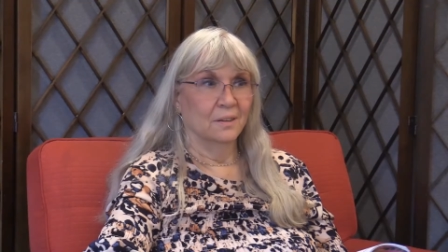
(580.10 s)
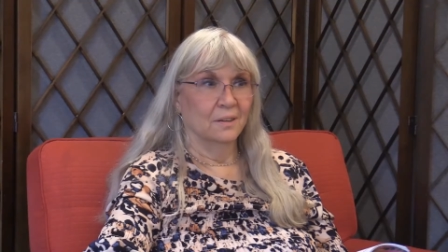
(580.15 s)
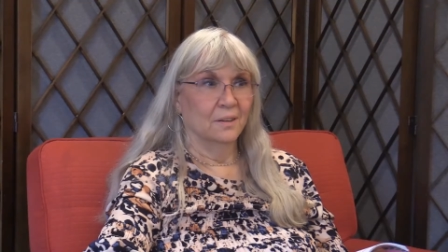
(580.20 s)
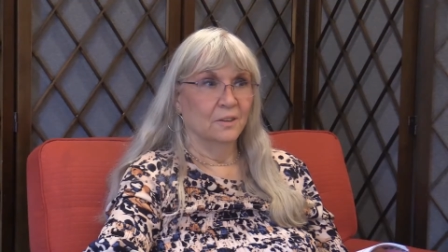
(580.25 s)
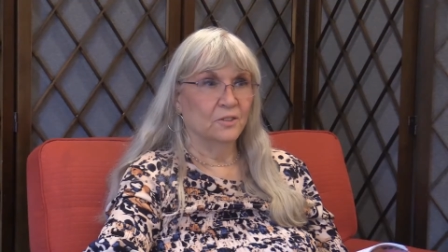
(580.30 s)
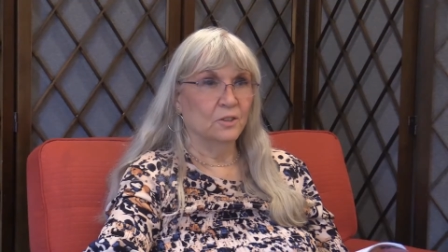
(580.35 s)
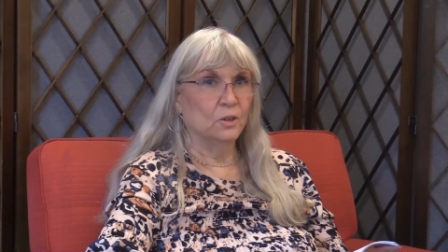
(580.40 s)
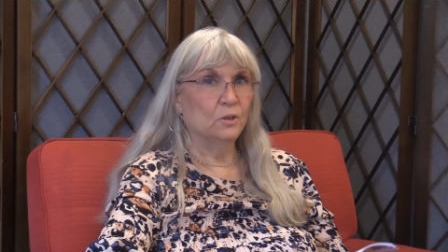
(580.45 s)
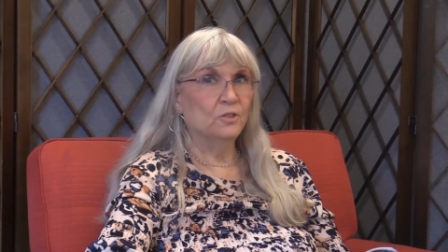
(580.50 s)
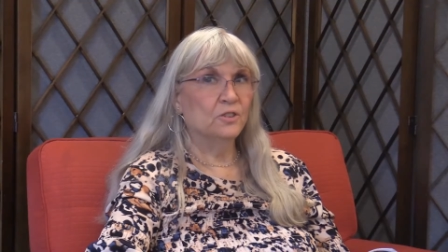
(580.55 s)

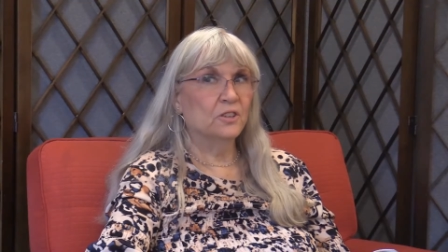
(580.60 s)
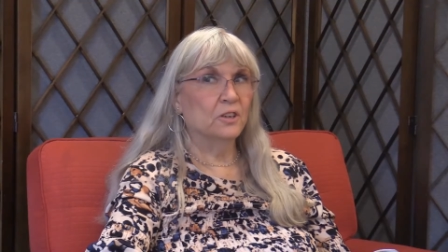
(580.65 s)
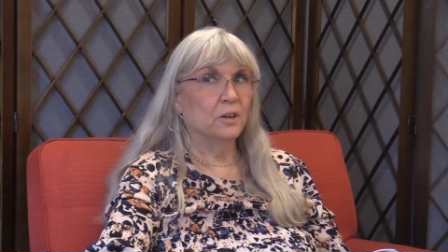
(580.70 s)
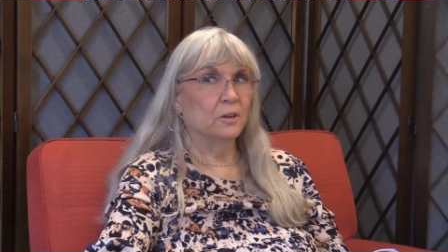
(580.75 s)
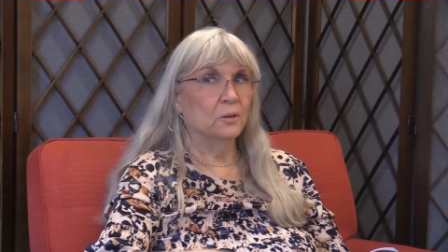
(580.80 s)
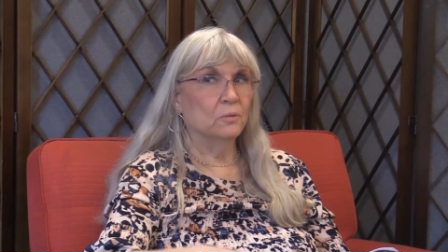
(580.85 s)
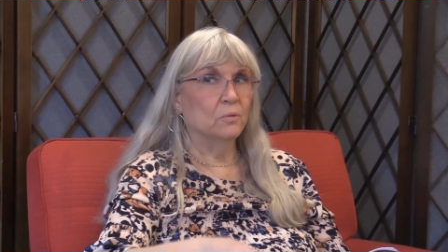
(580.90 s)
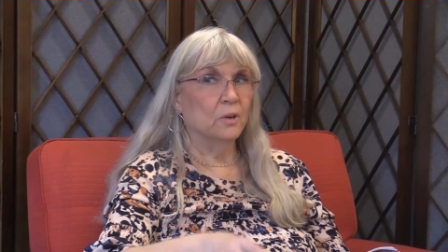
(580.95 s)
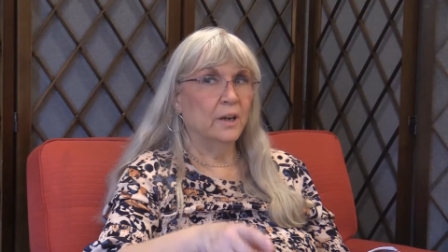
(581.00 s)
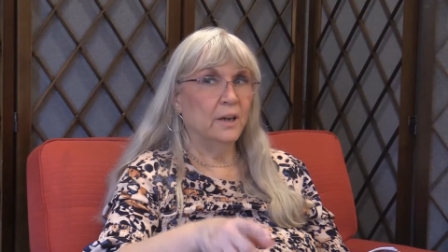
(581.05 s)
So you
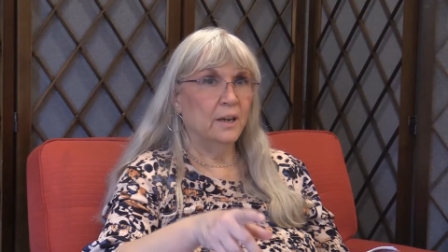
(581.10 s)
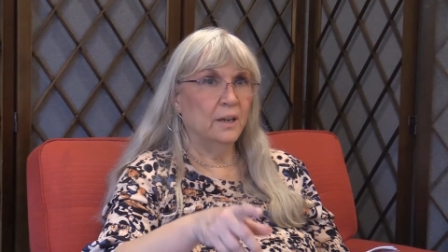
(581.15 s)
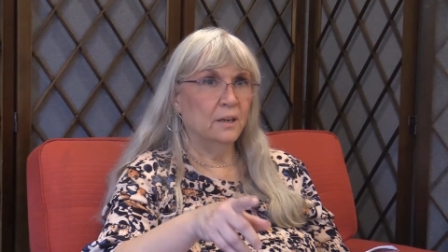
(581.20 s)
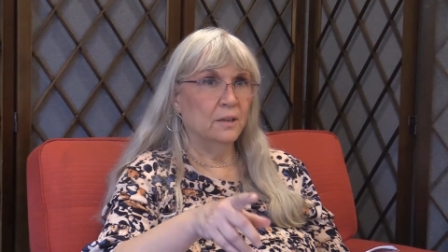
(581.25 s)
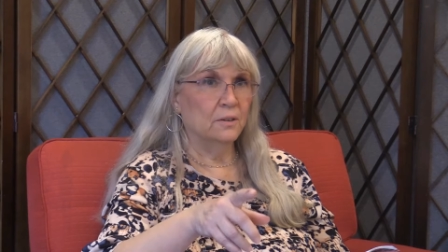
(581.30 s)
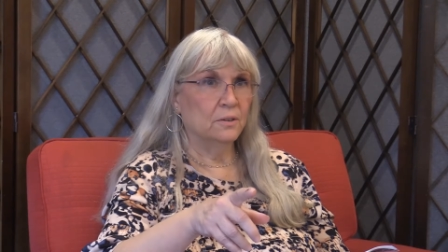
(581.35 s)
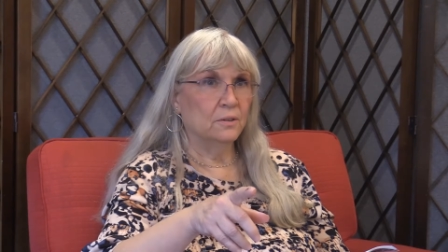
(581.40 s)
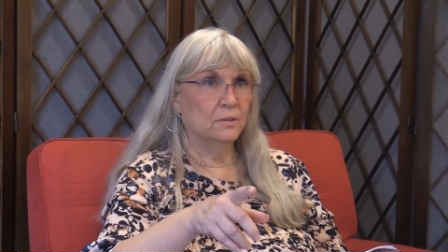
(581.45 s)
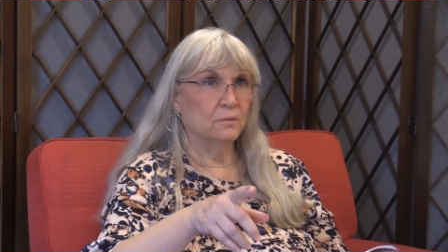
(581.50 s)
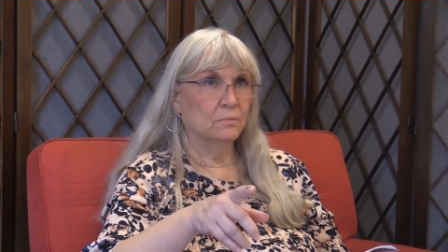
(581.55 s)
started writing
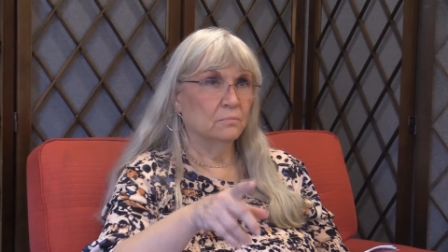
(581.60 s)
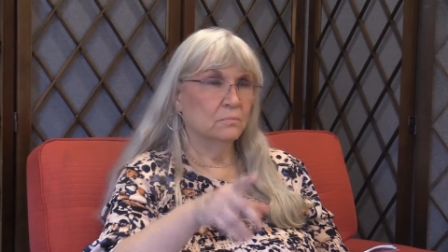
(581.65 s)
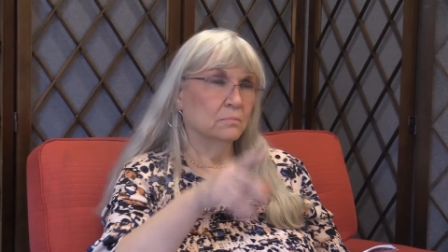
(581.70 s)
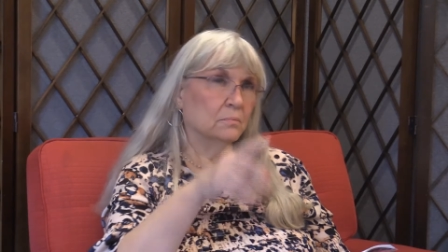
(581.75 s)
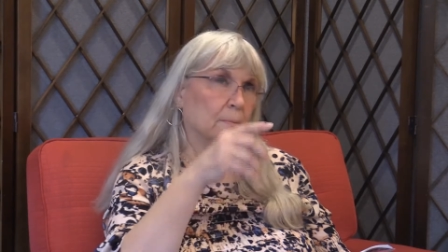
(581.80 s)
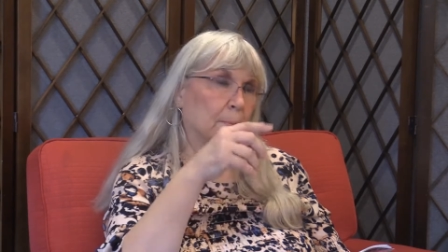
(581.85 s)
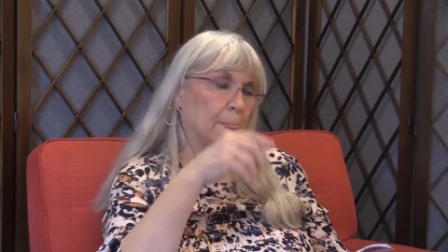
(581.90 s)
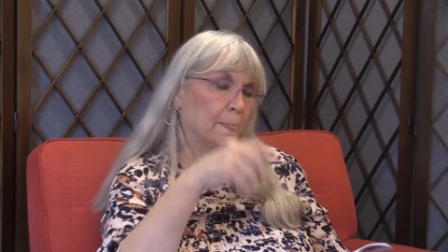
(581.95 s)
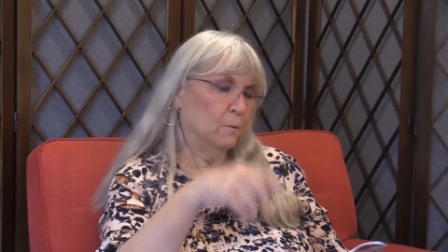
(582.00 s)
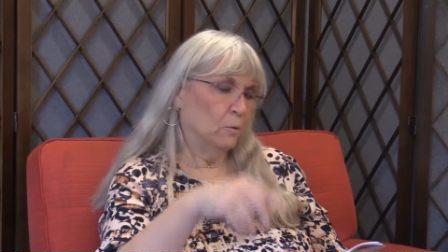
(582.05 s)

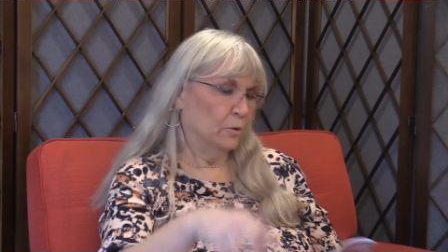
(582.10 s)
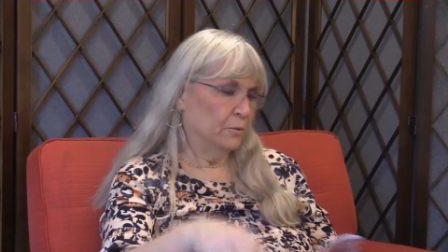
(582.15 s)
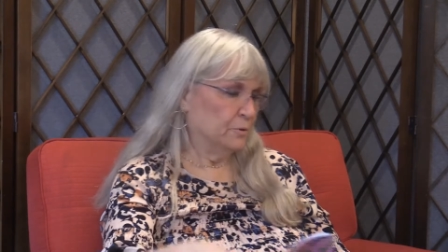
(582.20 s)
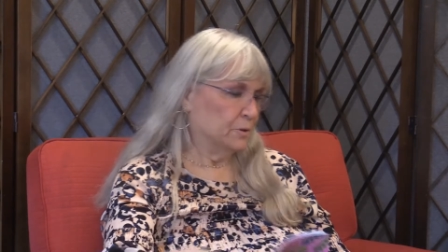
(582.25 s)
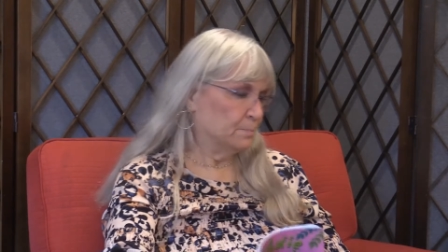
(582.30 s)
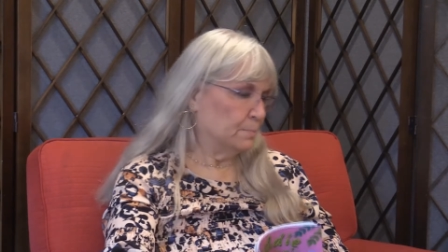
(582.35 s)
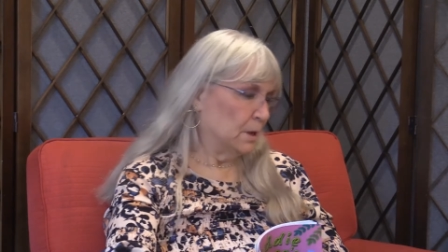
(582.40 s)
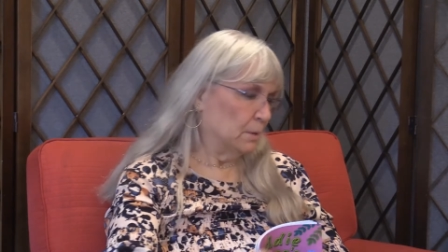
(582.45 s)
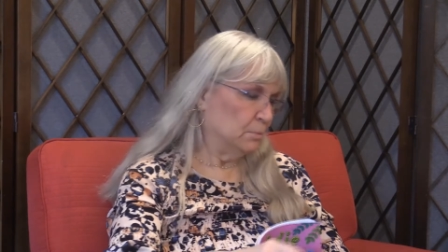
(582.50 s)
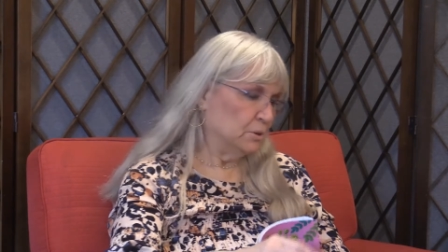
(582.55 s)
it
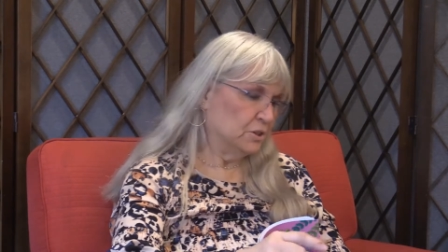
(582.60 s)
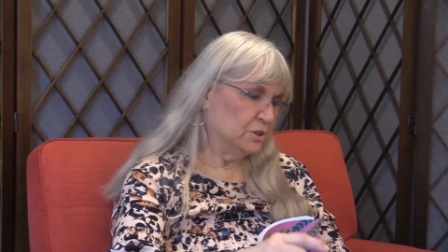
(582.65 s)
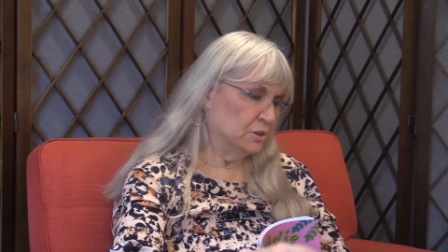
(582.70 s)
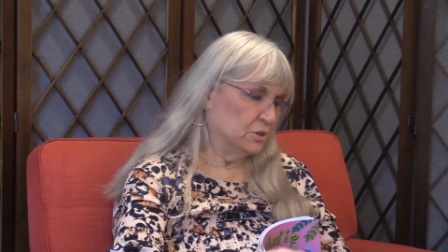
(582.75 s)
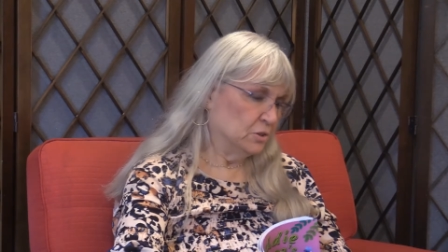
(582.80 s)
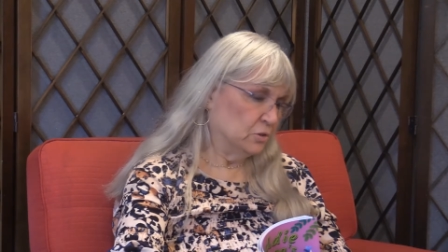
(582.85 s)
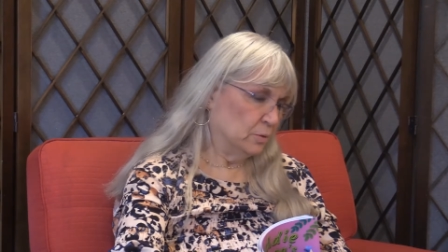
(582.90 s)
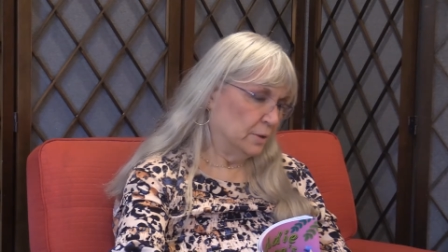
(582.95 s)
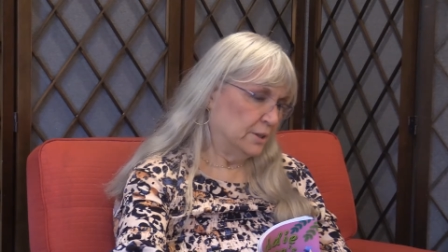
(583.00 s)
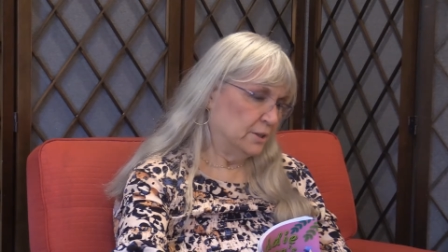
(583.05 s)
was published
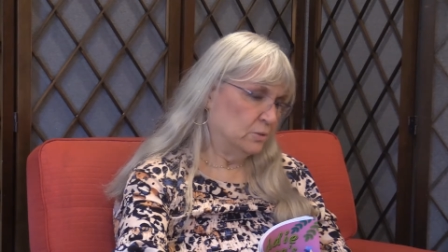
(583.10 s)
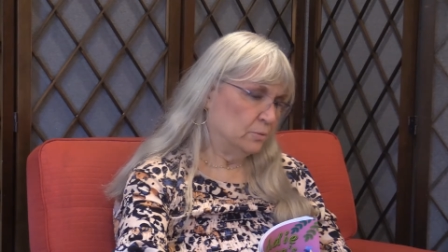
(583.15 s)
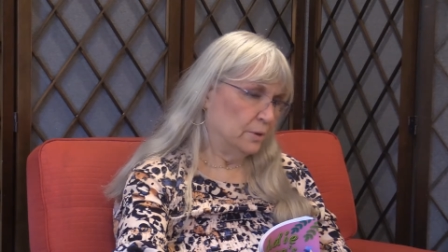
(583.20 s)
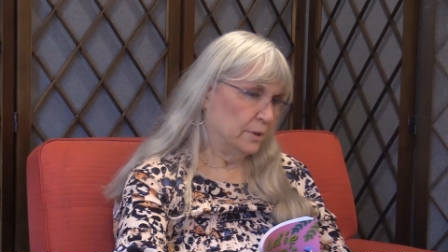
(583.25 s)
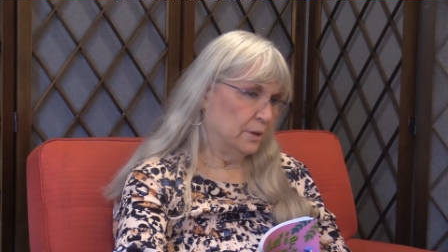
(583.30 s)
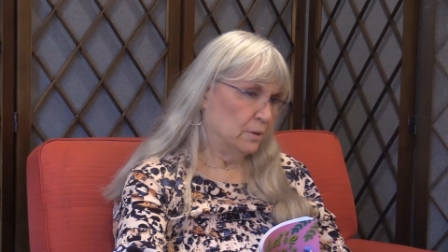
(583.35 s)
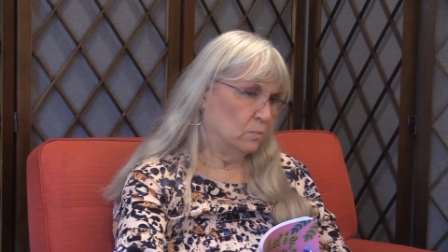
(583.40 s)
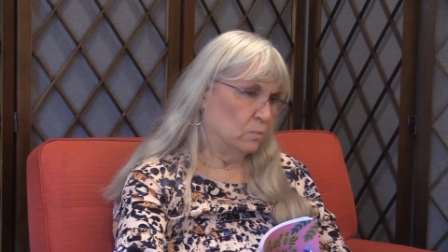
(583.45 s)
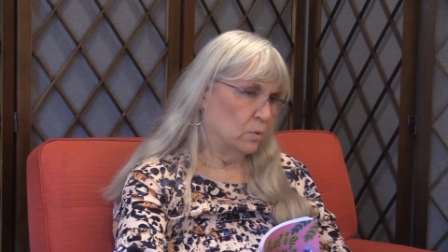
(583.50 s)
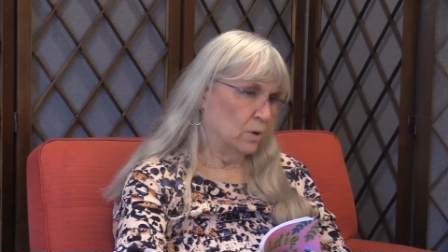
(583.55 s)
in
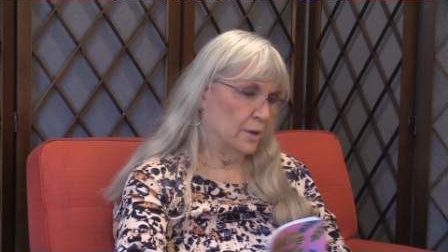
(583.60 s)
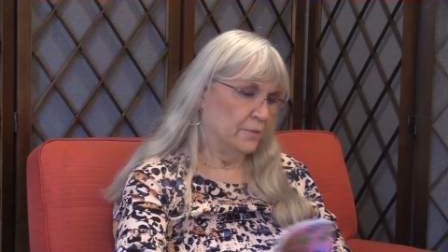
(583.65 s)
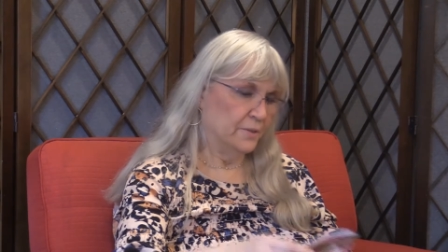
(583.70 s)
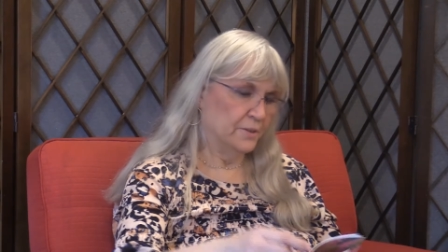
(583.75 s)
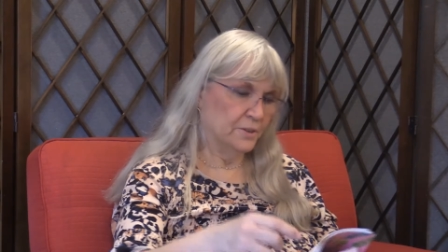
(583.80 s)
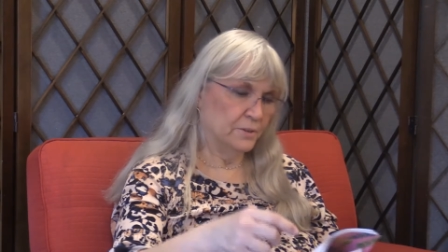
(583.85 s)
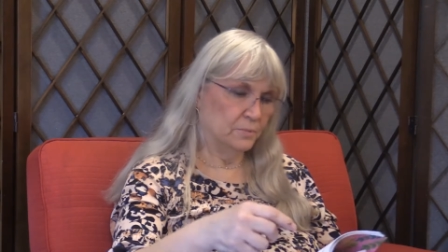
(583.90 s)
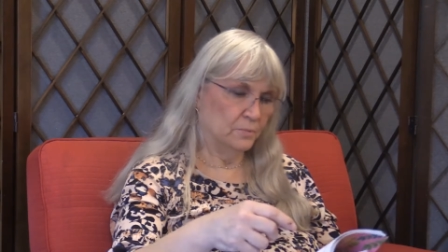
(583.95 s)
2021.